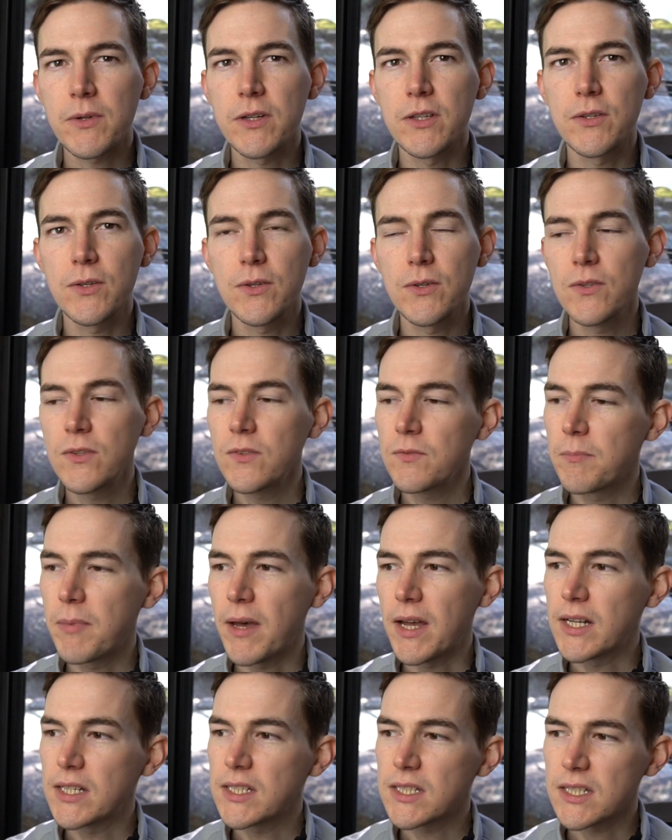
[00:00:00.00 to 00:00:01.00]
want to use,
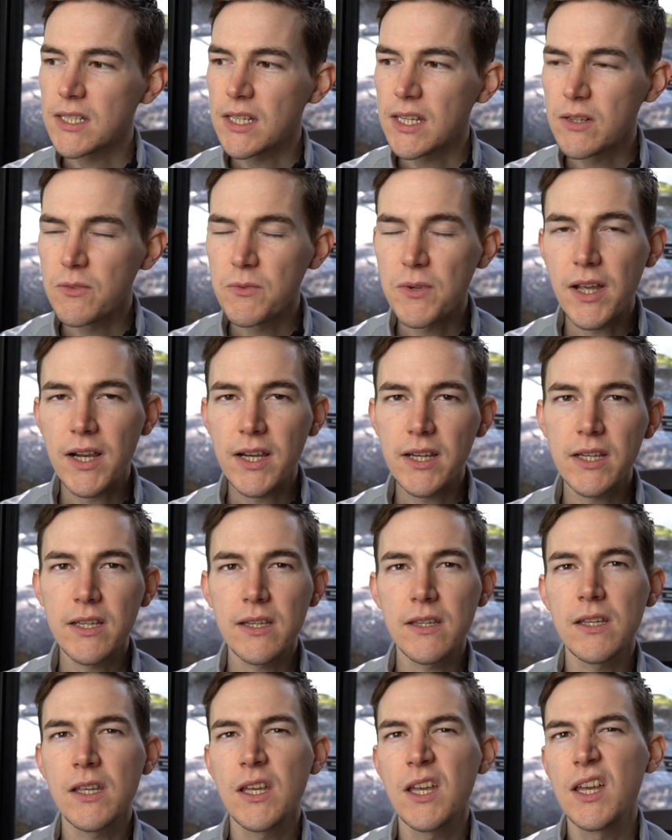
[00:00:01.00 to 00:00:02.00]
but in
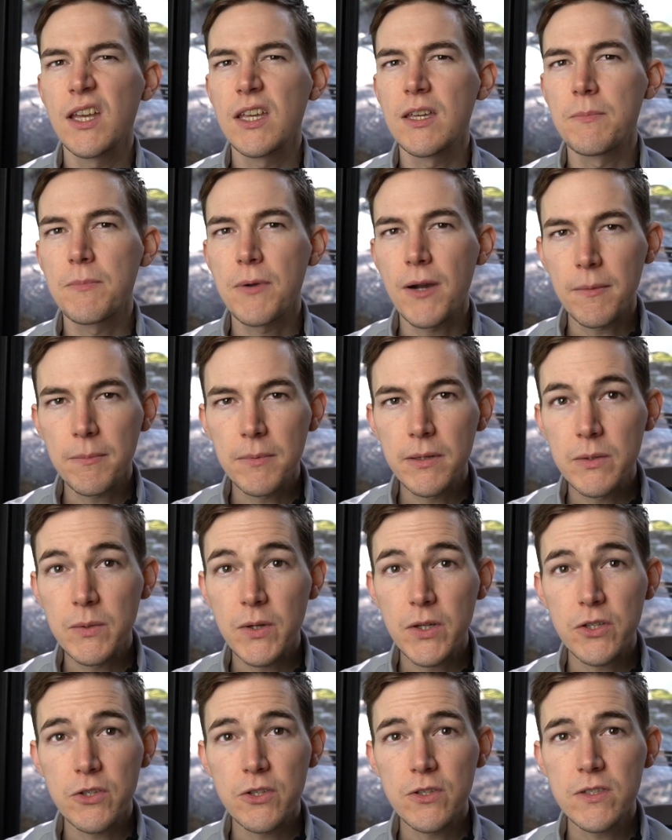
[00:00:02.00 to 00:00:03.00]
reality, you probably
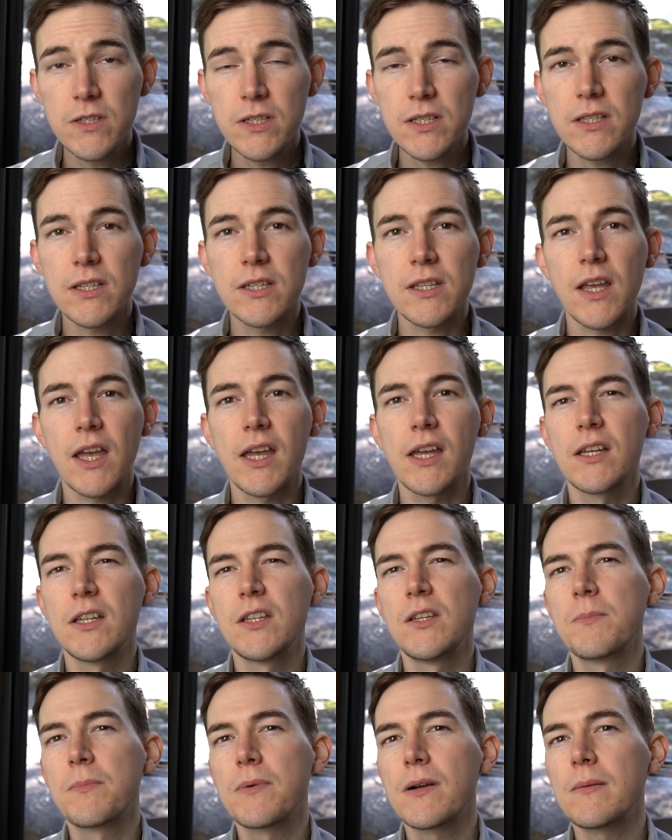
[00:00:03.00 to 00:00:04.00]
won't use it
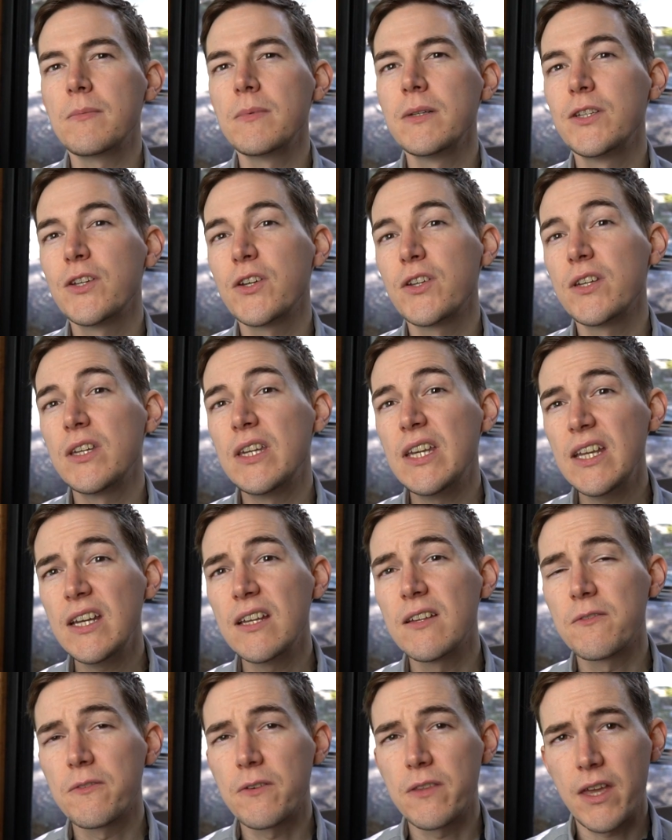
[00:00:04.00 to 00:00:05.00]
and you probably don't need
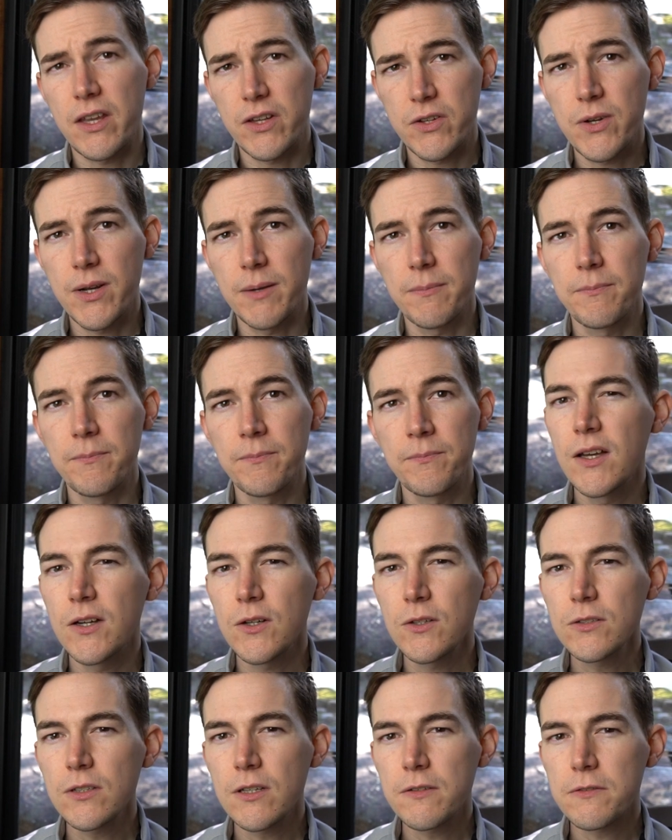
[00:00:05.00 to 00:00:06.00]
it for that trip.
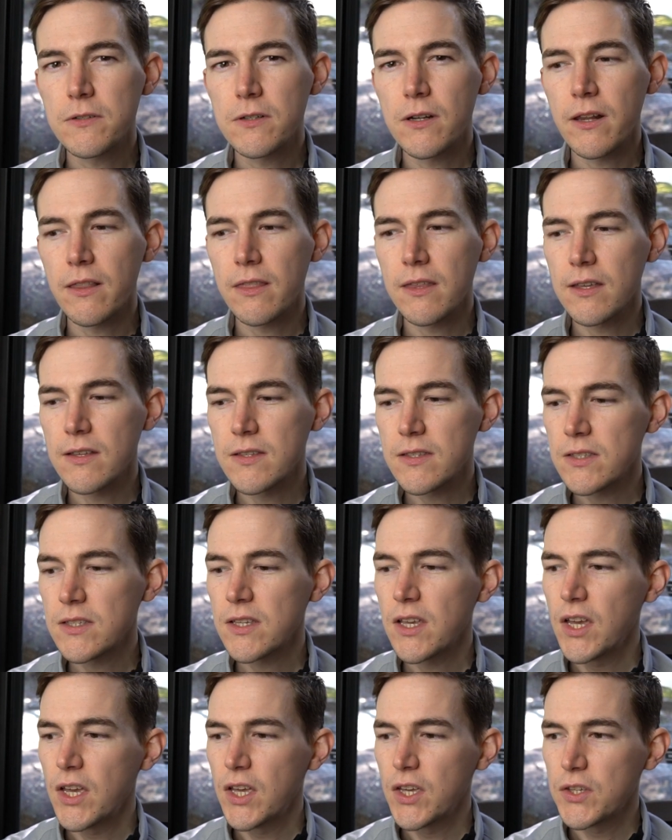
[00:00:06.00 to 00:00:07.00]
Also, for a lot of things,
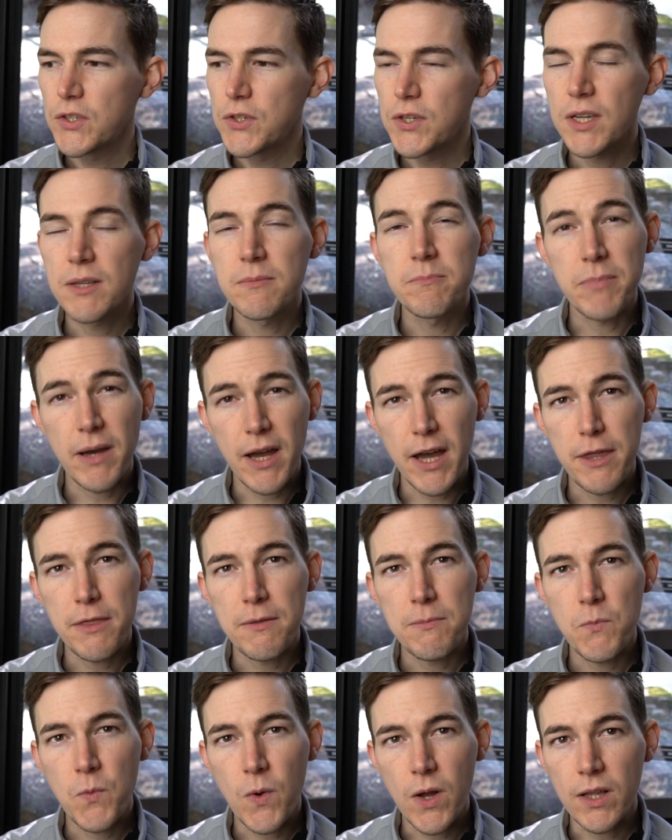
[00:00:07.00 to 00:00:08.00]
you can buy
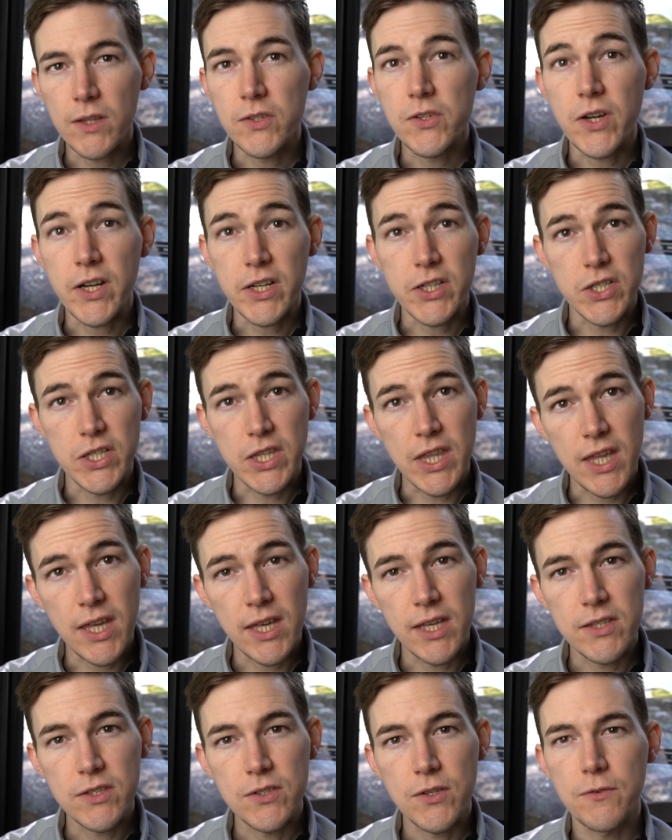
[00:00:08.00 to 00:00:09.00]
them while they're actually
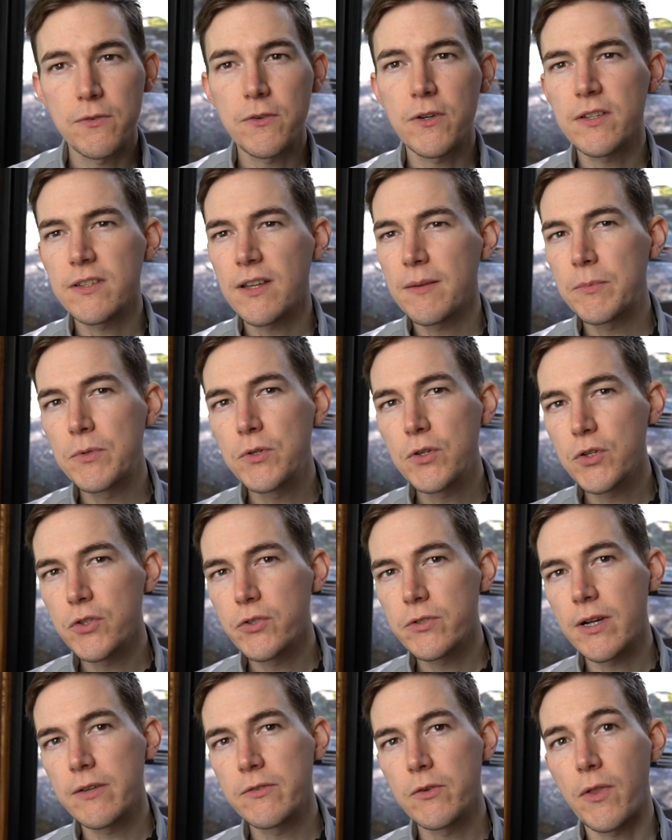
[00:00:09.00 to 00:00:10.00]
there. So for example, you could
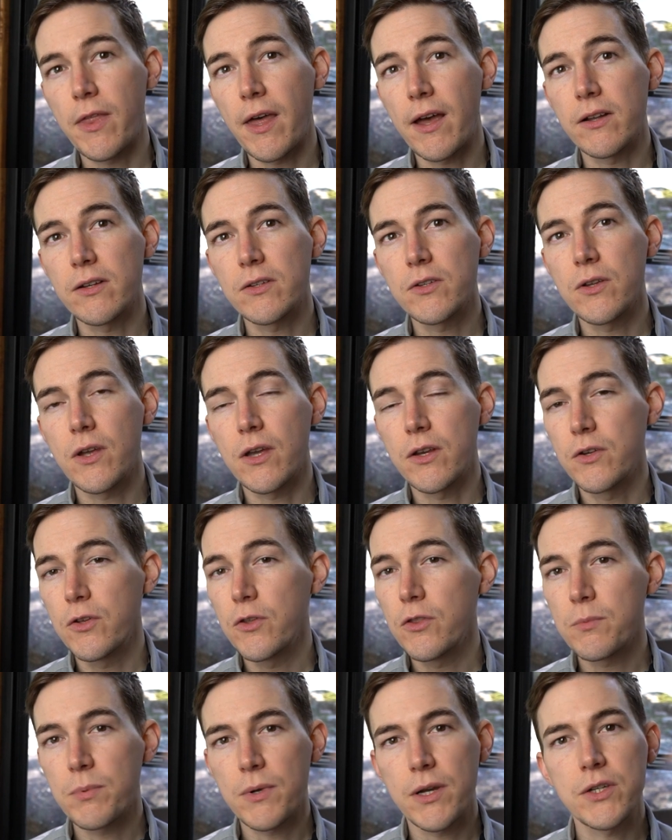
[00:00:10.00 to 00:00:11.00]
travel without a
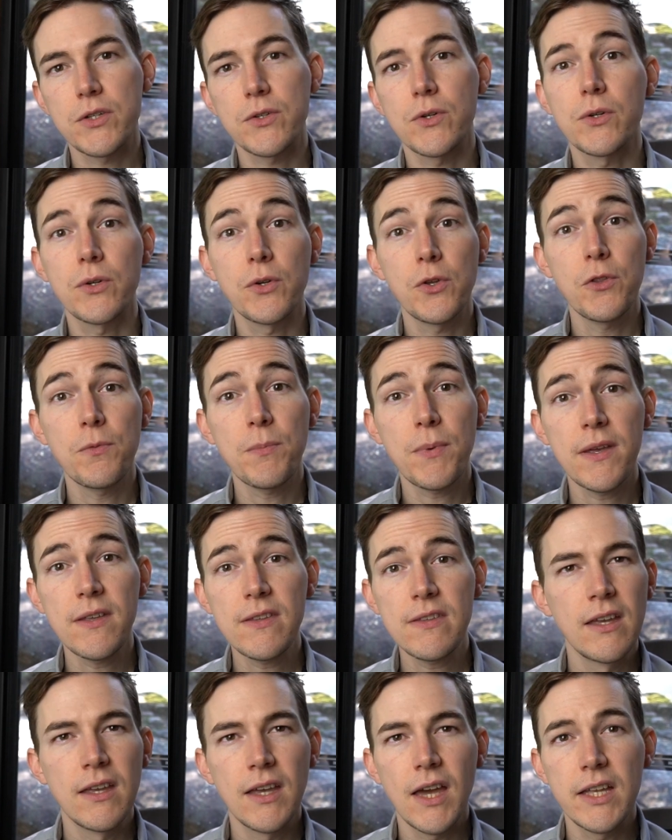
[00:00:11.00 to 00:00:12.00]
toothbrush or
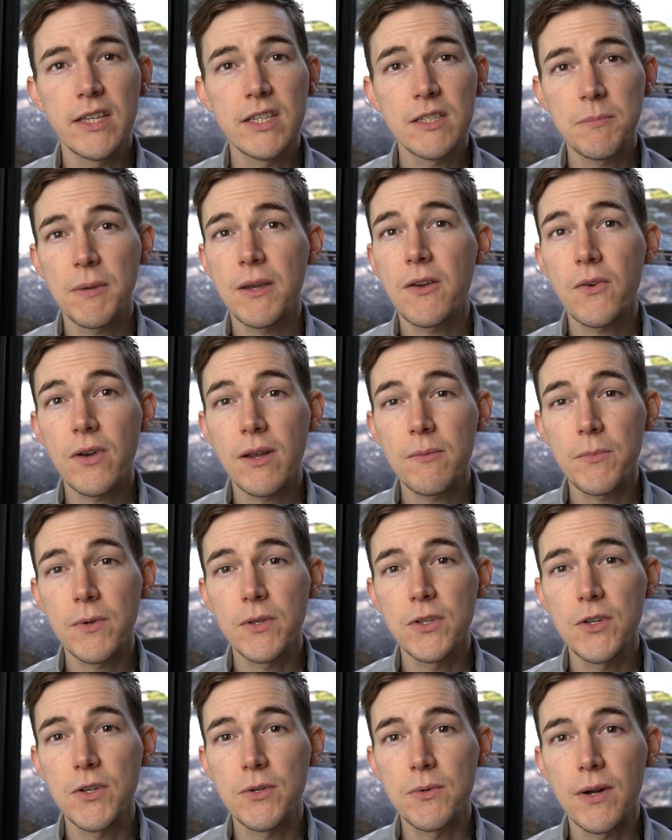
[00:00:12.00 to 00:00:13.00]
toothpaste and just pick one up
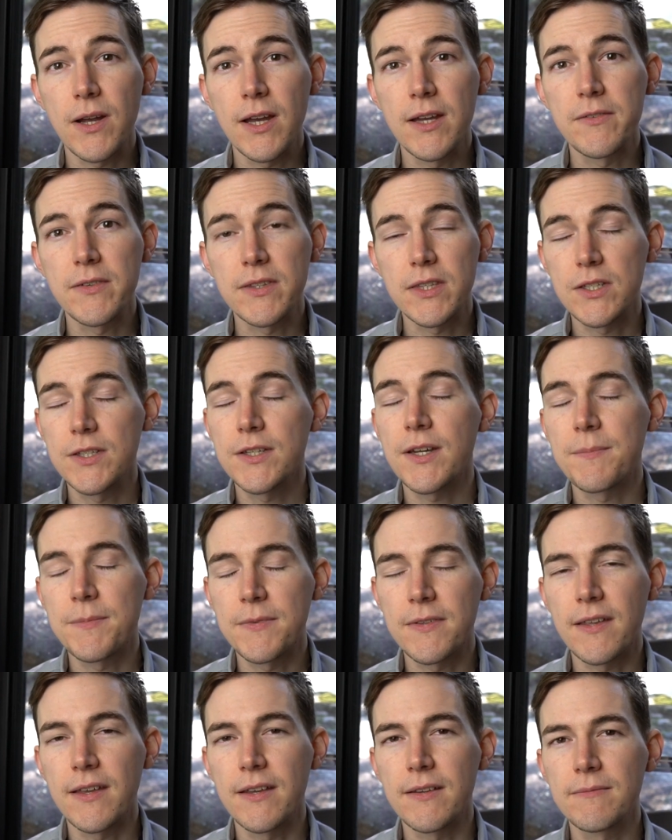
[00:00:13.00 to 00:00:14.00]
when you arrive at the
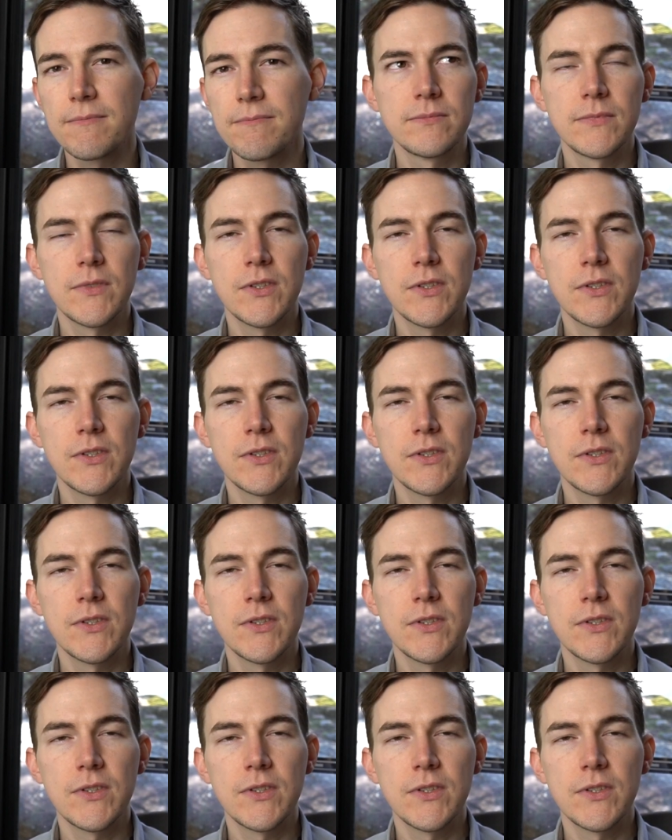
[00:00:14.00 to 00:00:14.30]
shops there.